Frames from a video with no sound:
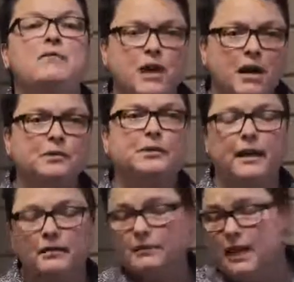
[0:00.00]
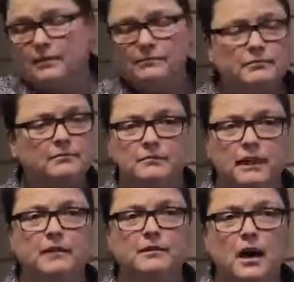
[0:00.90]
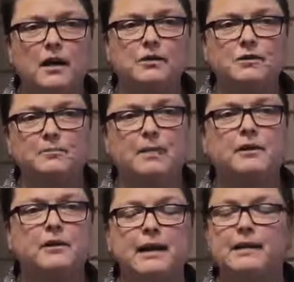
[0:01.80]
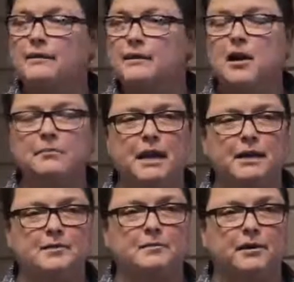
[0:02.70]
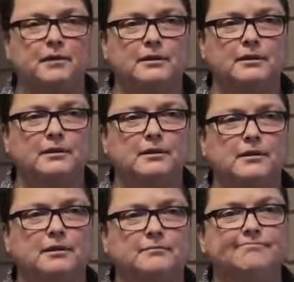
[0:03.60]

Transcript: have a Yahoo account. Yeah. Yeah. Yeah, Yahoo's just- better at it than Comcast apparently. Yeah, So